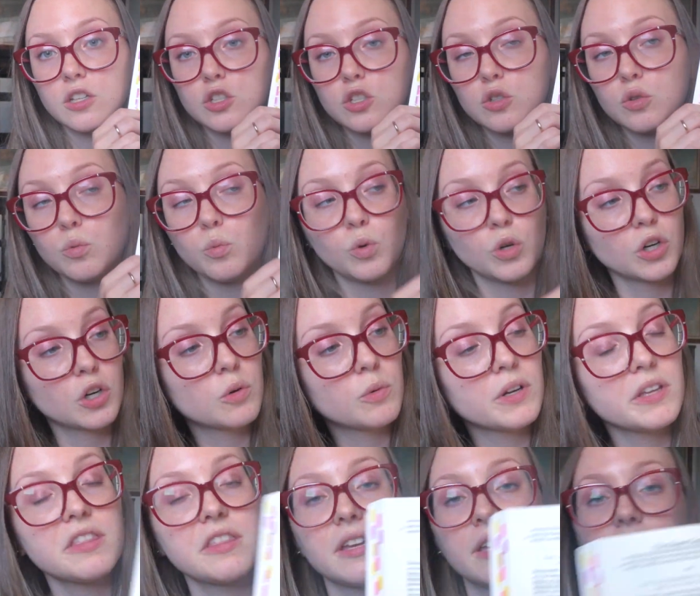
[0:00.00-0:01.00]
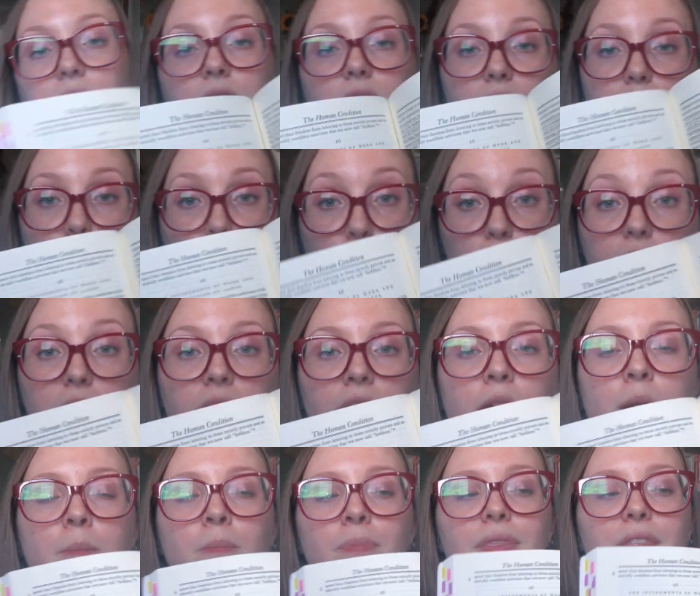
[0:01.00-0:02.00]
to work with in this book
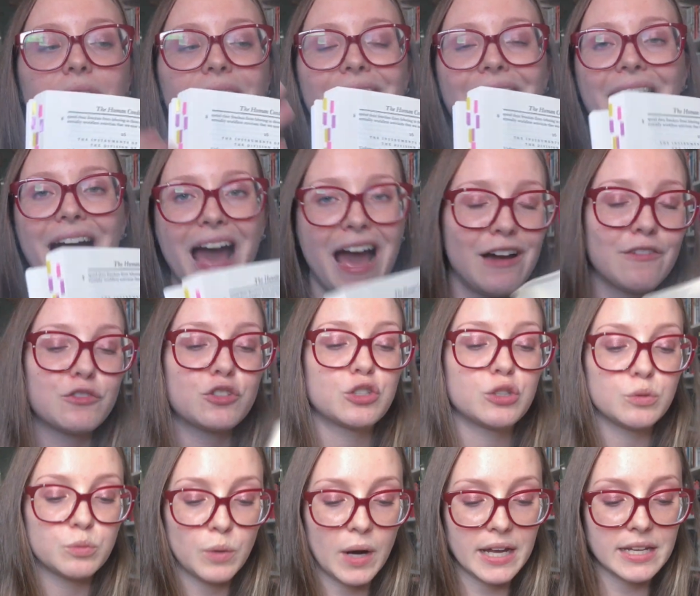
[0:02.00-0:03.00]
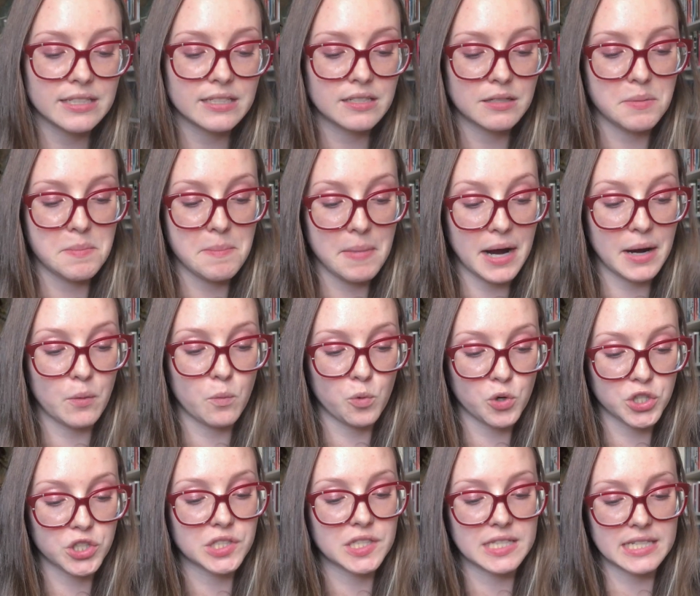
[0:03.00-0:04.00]
that I have to write my
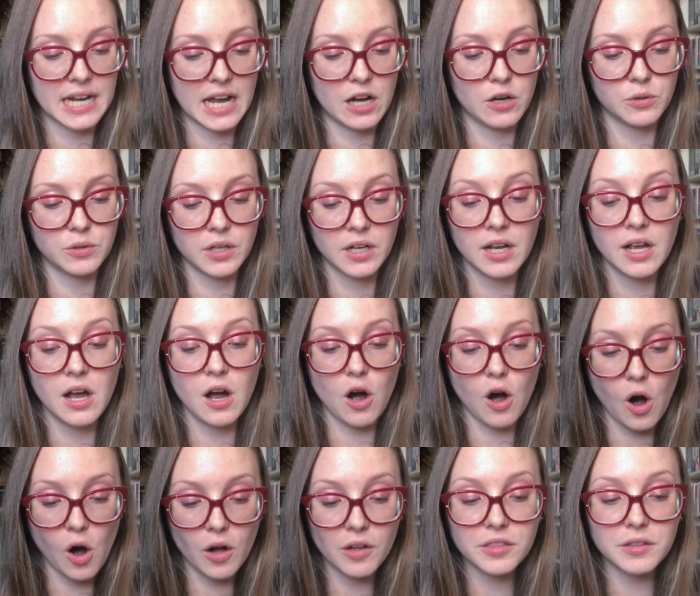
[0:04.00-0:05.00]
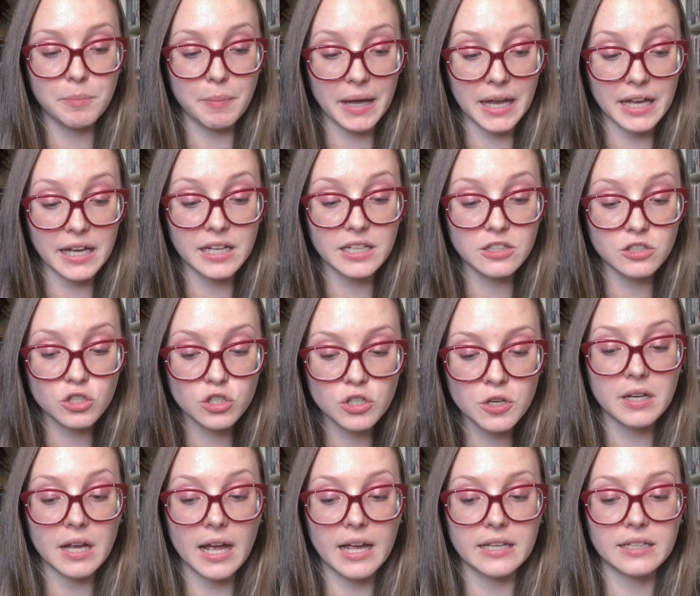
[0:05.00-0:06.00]
words down on the page
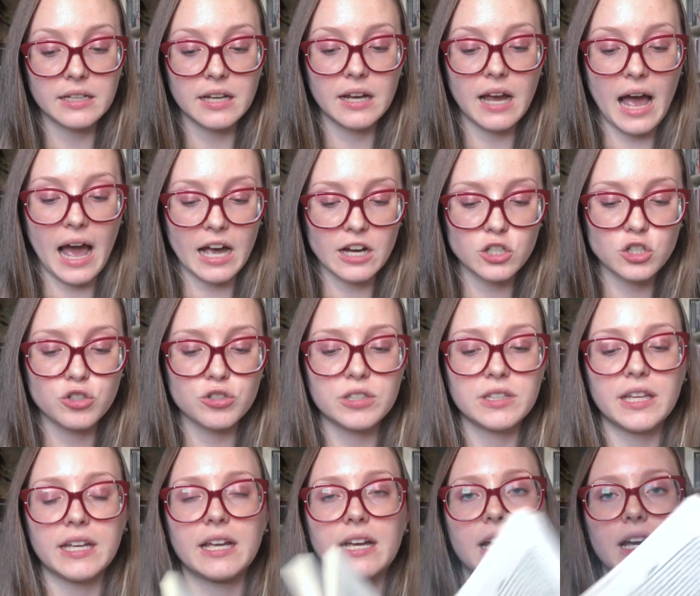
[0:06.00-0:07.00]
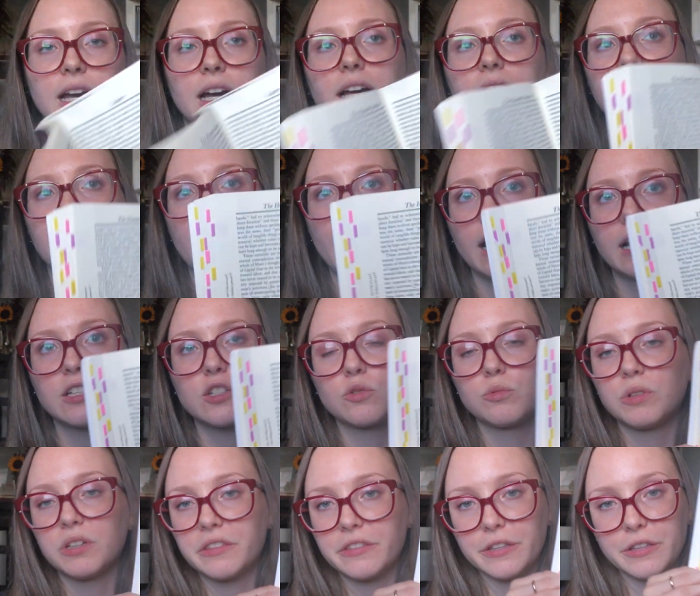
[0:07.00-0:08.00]
and actually like connect
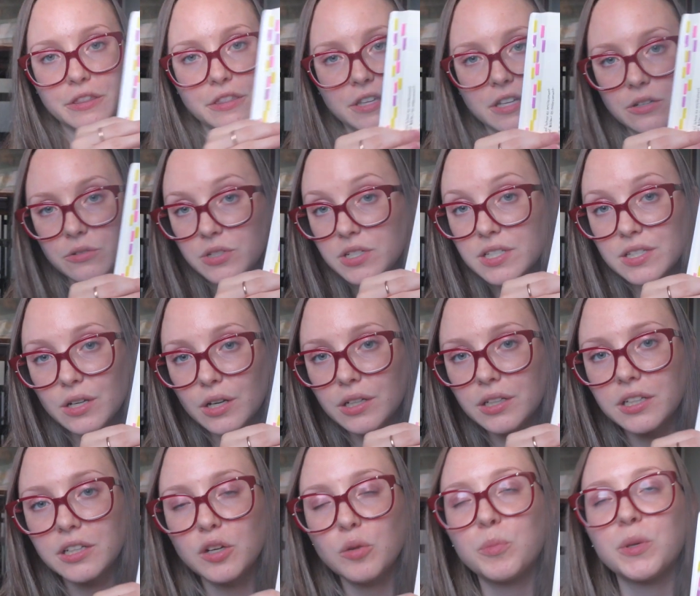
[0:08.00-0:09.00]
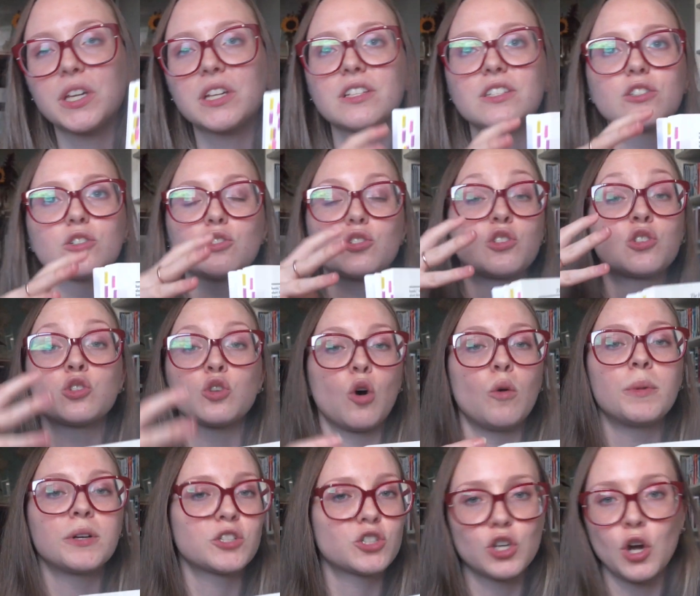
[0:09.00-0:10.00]
with the theories on here because there's so
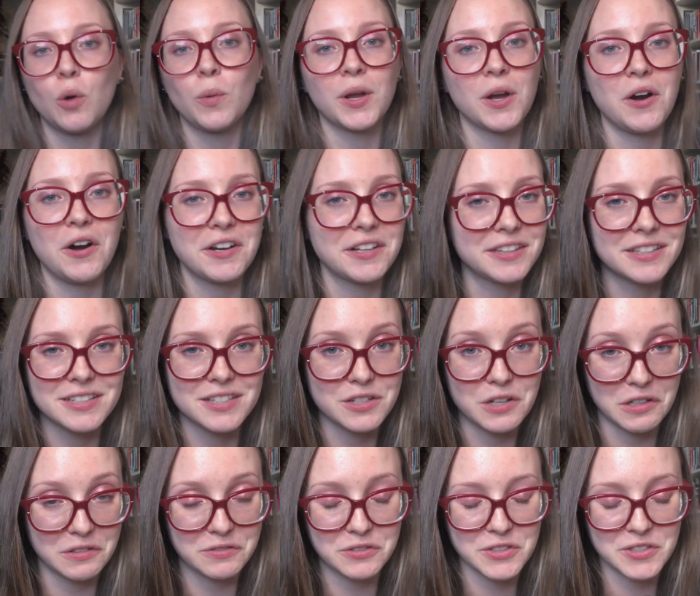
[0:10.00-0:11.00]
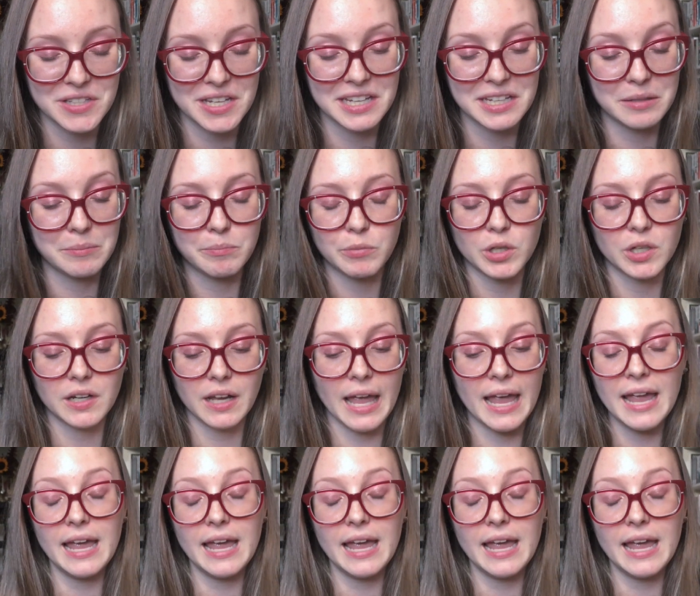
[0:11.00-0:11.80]
much going on in this godforsaken book.